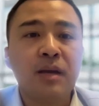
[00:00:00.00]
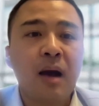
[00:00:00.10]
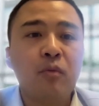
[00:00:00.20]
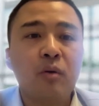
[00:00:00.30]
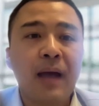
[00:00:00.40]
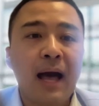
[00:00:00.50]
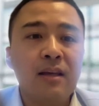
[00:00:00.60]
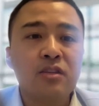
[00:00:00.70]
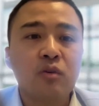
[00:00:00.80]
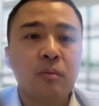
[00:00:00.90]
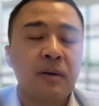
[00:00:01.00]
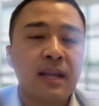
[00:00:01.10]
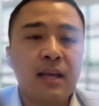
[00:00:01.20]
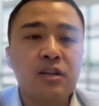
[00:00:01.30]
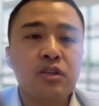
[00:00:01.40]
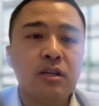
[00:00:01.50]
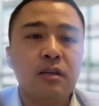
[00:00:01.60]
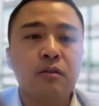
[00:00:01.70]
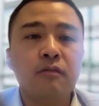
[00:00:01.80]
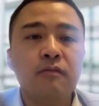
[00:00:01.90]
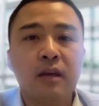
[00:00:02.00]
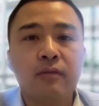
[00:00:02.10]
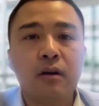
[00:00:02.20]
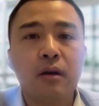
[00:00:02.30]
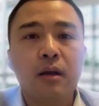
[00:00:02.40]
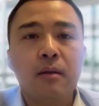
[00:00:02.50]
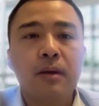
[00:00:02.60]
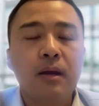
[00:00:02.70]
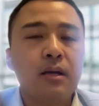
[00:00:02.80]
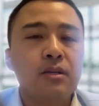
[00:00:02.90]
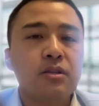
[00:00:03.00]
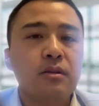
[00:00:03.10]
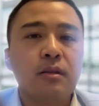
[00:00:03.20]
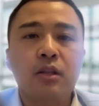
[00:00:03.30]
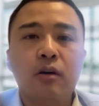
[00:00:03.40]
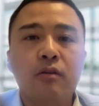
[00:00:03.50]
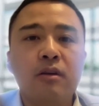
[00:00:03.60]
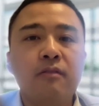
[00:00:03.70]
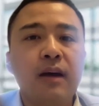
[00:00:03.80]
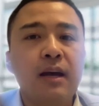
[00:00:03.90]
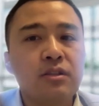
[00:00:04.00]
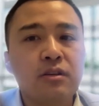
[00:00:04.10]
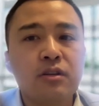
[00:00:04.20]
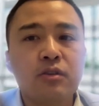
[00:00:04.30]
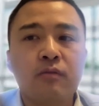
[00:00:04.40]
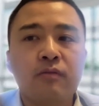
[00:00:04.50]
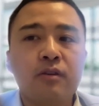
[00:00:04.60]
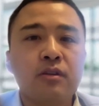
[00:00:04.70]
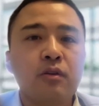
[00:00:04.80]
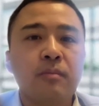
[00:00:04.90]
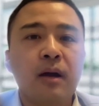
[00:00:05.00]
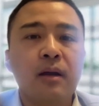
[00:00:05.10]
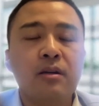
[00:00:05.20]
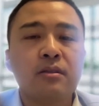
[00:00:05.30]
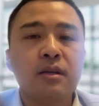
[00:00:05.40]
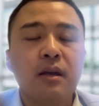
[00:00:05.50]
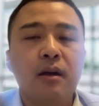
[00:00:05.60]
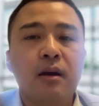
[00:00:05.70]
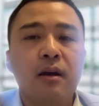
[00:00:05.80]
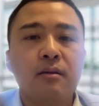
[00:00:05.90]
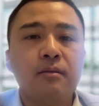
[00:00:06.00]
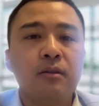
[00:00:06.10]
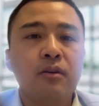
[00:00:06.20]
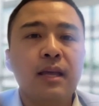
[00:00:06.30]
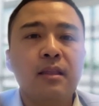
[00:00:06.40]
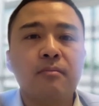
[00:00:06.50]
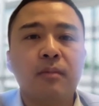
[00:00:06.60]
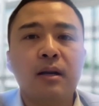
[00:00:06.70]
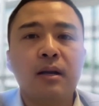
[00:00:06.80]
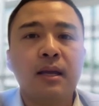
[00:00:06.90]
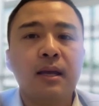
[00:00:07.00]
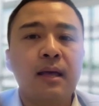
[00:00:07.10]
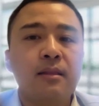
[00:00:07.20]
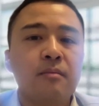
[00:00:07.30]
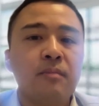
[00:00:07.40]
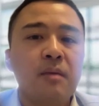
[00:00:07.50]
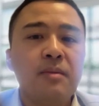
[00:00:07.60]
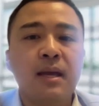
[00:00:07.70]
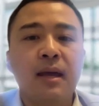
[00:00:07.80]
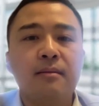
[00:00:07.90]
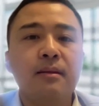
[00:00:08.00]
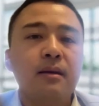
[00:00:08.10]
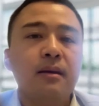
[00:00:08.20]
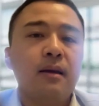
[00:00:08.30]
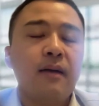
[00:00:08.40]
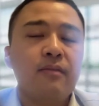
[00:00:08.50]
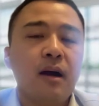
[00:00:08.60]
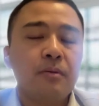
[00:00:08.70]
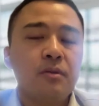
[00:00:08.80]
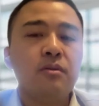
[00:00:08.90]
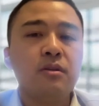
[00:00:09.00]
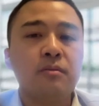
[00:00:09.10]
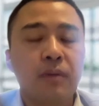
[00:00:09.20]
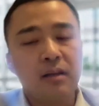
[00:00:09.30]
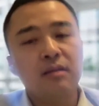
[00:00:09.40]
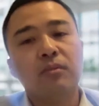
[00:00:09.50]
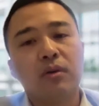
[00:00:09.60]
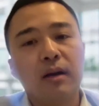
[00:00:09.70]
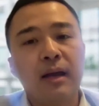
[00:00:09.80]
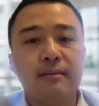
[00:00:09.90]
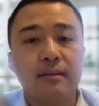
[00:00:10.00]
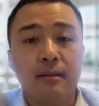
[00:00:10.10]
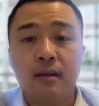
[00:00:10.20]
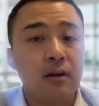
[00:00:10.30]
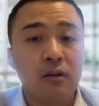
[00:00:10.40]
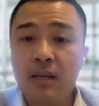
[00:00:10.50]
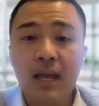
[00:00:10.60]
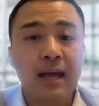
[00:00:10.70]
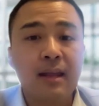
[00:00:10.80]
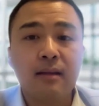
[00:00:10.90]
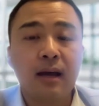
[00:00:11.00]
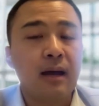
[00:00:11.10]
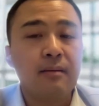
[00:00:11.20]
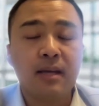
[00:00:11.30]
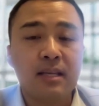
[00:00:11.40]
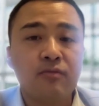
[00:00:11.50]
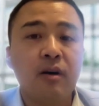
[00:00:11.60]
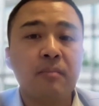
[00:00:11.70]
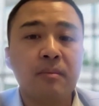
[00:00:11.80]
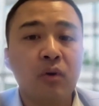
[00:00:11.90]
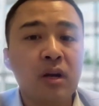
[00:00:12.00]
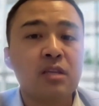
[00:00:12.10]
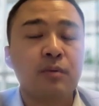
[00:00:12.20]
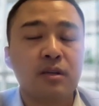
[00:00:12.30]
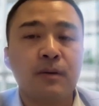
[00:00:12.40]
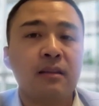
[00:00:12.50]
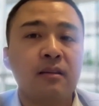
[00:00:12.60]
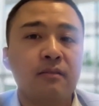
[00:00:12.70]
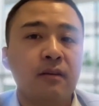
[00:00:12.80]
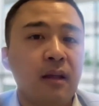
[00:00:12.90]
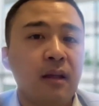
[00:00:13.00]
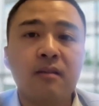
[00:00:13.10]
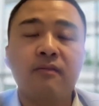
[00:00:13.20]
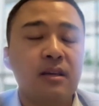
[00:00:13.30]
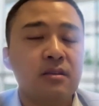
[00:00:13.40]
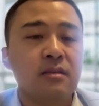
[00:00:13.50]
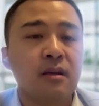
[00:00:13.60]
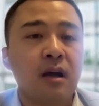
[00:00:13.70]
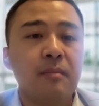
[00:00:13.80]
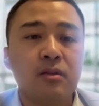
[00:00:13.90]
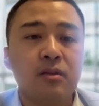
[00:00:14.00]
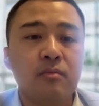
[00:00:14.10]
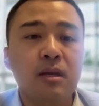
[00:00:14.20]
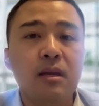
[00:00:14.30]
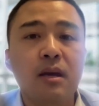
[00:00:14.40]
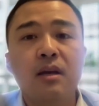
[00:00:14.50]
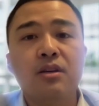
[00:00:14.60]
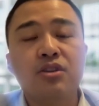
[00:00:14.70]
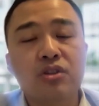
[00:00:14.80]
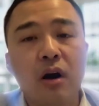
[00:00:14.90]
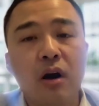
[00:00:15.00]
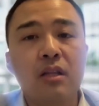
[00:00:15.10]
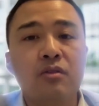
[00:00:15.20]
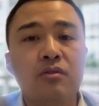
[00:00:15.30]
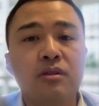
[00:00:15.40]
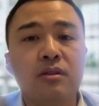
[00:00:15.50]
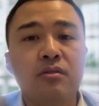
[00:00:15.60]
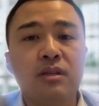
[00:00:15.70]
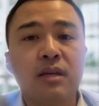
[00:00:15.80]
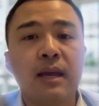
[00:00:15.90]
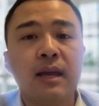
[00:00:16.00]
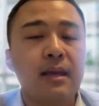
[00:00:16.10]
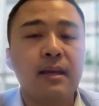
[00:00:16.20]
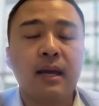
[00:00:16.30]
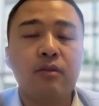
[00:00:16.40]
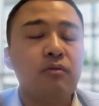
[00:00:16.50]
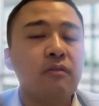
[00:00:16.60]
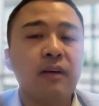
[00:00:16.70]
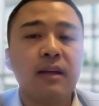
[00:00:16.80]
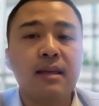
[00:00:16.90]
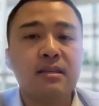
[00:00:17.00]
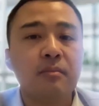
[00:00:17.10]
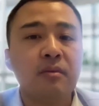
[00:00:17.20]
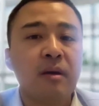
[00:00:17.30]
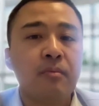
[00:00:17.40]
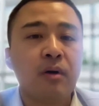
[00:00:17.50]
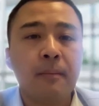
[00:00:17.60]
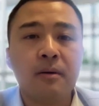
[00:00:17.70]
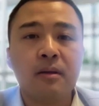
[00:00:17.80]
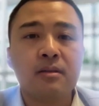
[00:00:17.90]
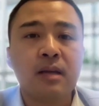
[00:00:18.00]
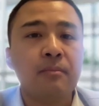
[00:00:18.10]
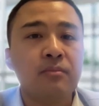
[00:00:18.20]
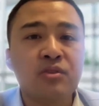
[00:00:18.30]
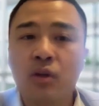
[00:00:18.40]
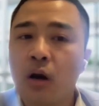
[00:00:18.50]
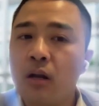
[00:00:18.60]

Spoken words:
become more balanced or potentially in your favor, because, investors or first home buyers are looking at the market and they maybe can have the opportunity to bargain more. And they are looking at it. That's from the mortgage perspective. A lot of investors are coming to me, starting to say, hey, can you refinance some of my properties? I'm